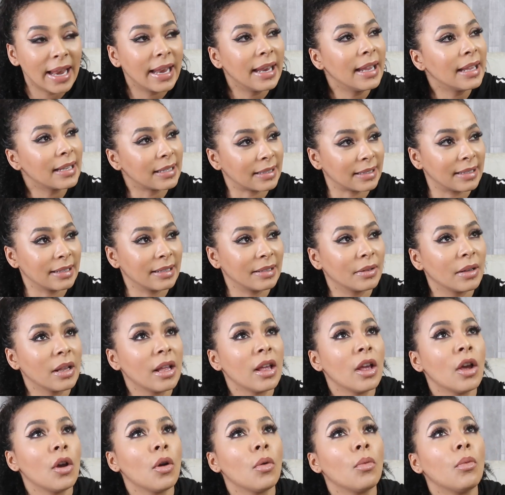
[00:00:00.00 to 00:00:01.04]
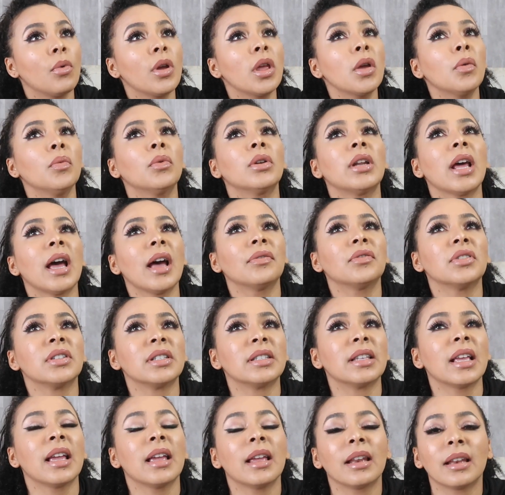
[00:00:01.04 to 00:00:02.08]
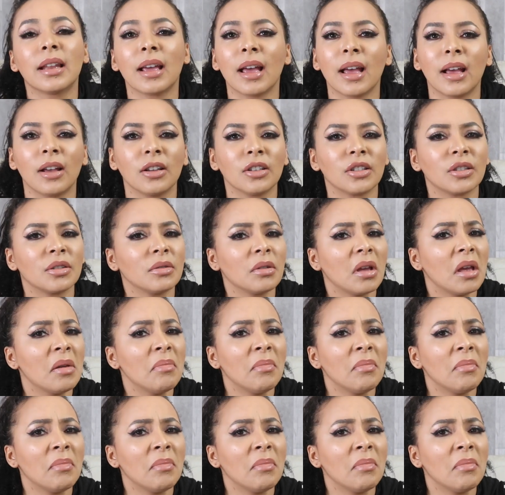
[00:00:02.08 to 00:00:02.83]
Listen, we would have to stay in the house